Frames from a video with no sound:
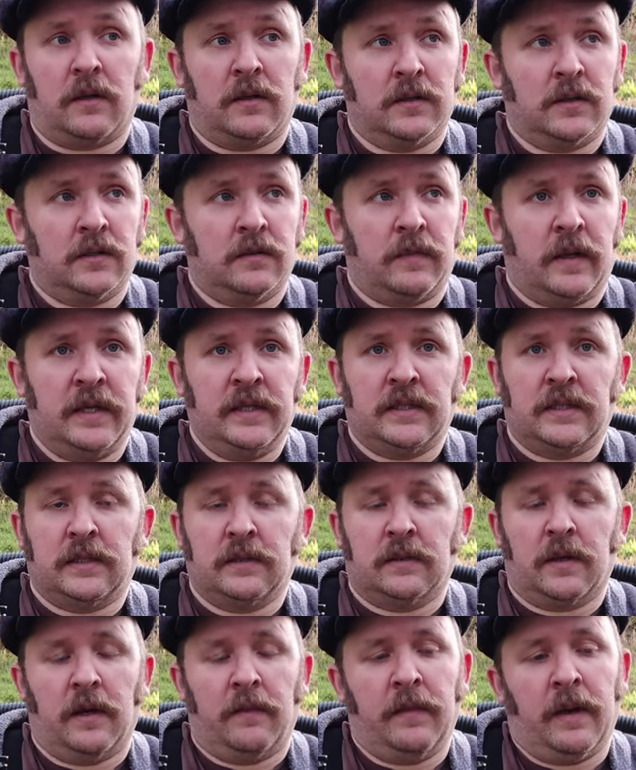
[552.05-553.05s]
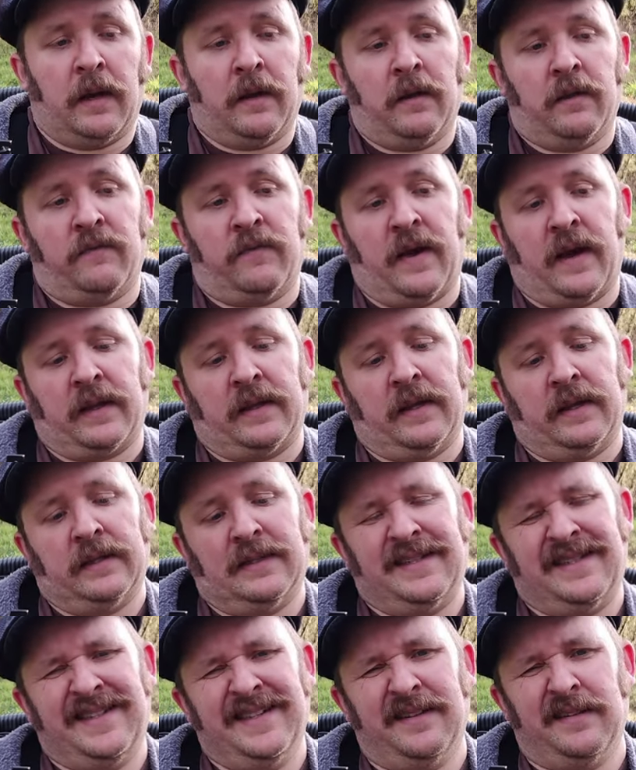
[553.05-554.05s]
also might still come down to the fact that
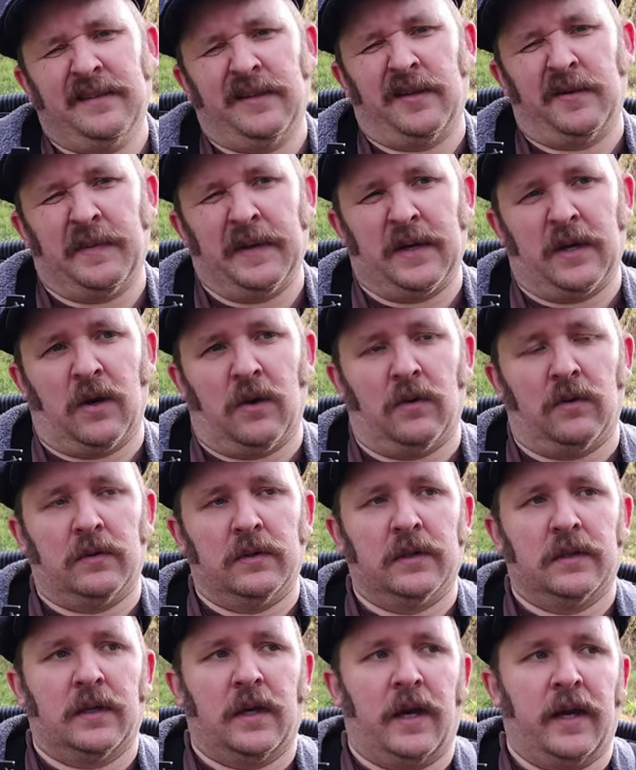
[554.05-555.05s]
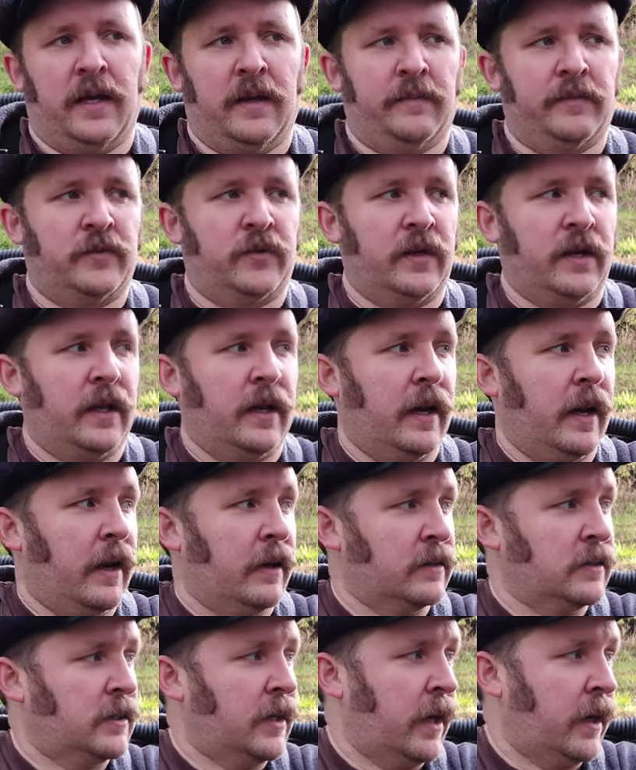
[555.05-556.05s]
it's still a little bit cold. I am drinking it
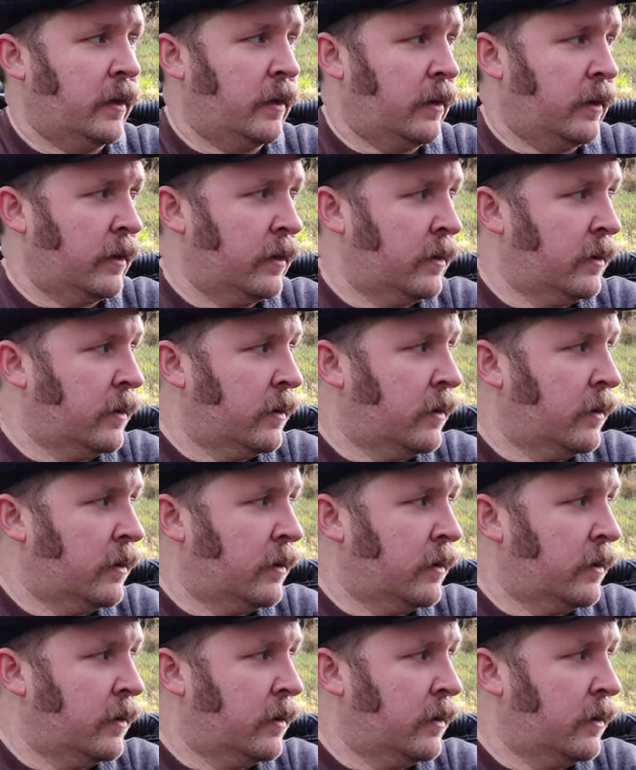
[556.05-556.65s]
outside on a